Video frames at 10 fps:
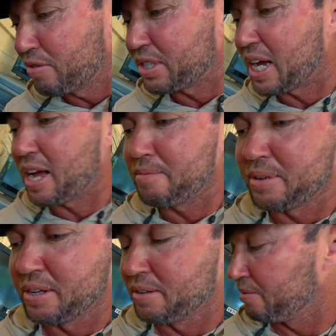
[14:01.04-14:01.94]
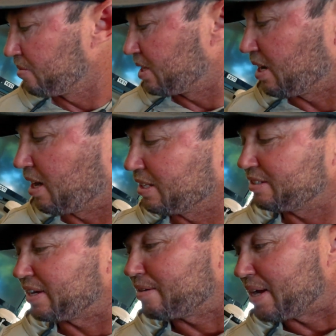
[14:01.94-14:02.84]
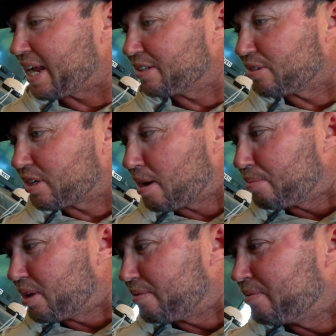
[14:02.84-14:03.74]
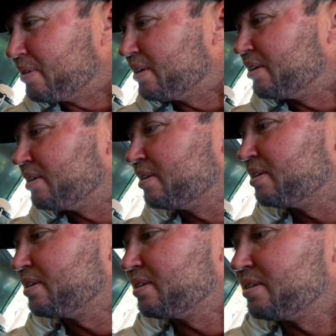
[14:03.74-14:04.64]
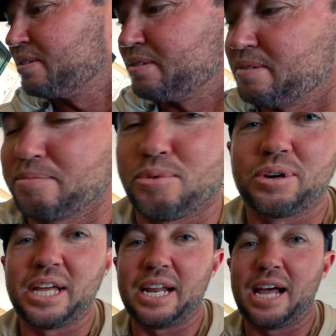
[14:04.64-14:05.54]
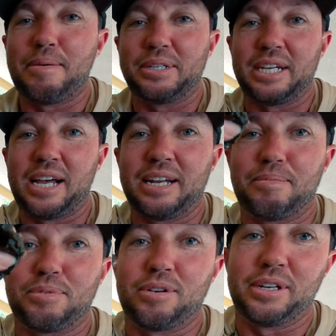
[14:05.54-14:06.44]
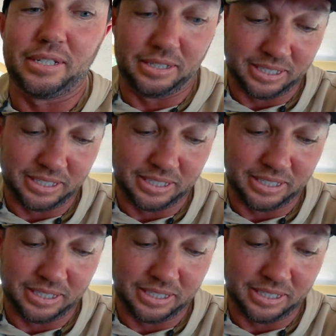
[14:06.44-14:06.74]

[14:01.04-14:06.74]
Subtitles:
over time. Let's see if I can get my hands on a couple of them. More of that habitat I brought in.